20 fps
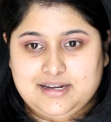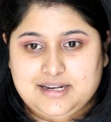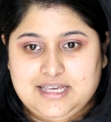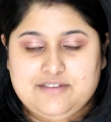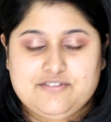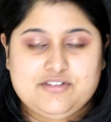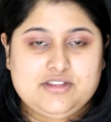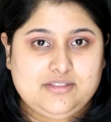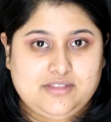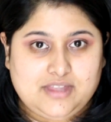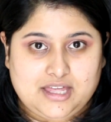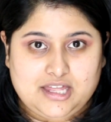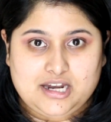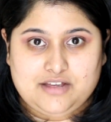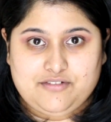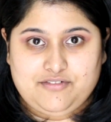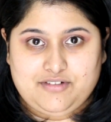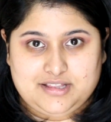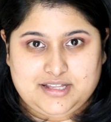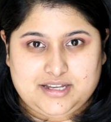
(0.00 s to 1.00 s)
even then
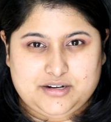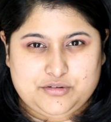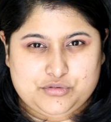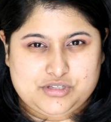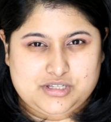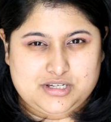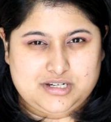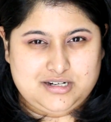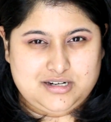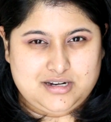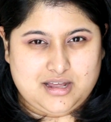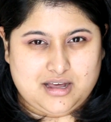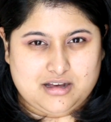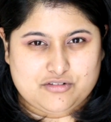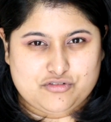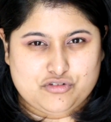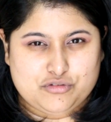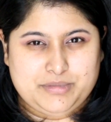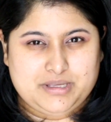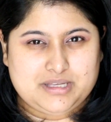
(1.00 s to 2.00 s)
I felt that was a little
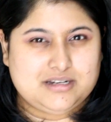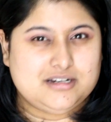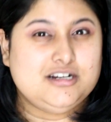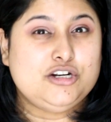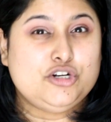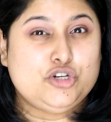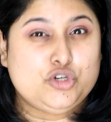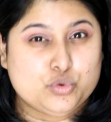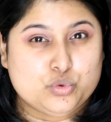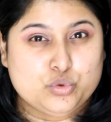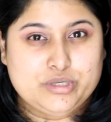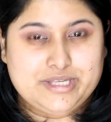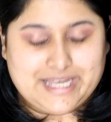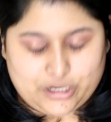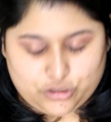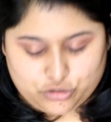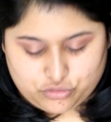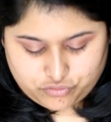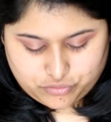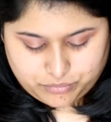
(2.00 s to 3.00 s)
dark for me, a little too
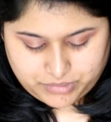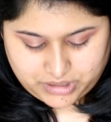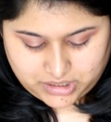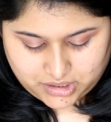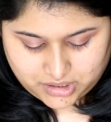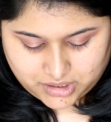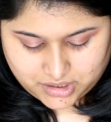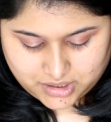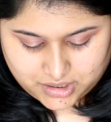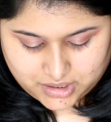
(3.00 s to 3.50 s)
yellow for me.